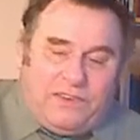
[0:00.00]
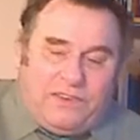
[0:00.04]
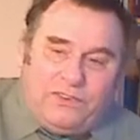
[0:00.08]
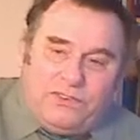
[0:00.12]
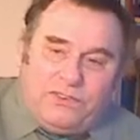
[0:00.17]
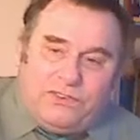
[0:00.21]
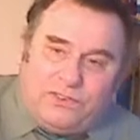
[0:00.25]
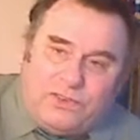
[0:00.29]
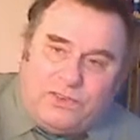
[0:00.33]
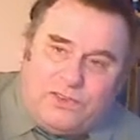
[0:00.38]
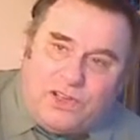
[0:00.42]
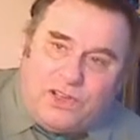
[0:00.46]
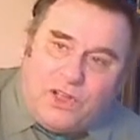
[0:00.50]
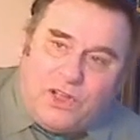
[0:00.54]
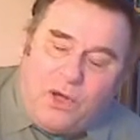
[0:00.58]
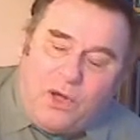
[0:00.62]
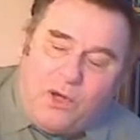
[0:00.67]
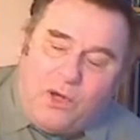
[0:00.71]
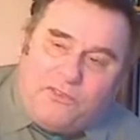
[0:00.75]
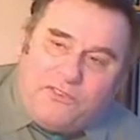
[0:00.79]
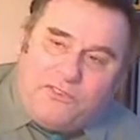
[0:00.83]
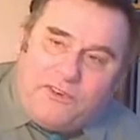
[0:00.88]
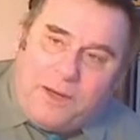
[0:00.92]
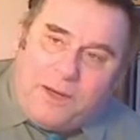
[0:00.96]
So you
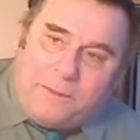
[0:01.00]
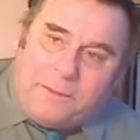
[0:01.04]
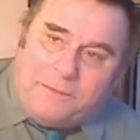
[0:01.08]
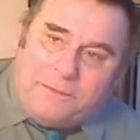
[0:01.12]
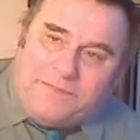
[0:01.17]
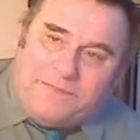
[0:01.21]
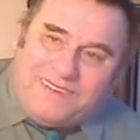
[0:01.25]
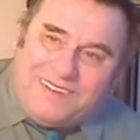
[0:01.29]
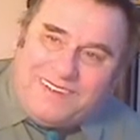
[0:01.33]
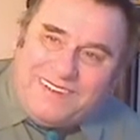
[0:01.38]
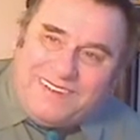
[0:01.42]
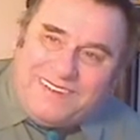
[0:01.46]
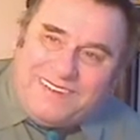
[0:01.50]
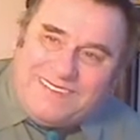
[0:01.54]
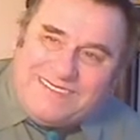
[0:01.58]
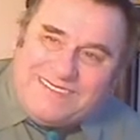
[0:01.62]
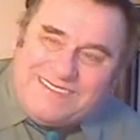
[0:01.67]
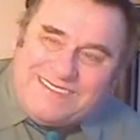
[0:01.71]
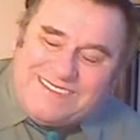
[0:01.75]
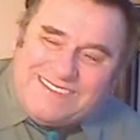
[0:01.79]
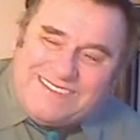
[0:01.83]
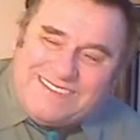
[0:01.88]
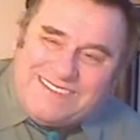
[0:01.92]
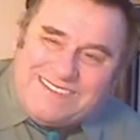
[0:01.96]
go from
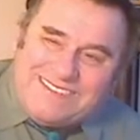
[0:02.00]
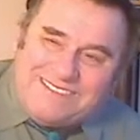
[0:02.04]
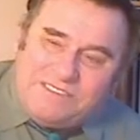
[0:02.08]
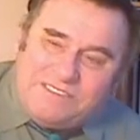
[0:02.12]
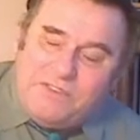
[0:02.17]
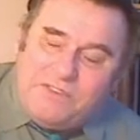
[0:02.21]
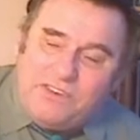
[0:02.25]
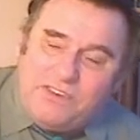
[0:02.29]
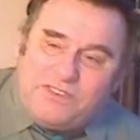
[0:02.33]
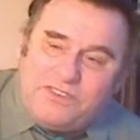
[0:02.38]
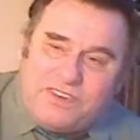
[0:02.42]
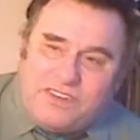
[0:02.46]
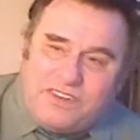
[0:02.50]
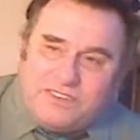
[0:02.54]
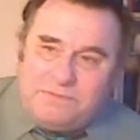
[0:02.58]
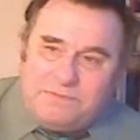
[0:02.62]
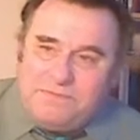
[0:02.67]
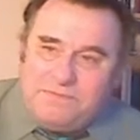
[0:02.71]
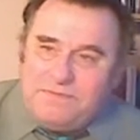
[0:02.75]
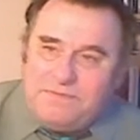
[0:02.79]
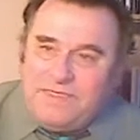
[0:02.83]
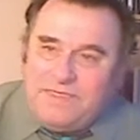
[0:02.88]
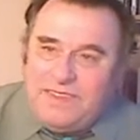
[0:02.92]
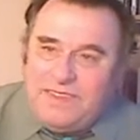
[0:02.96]
revisionism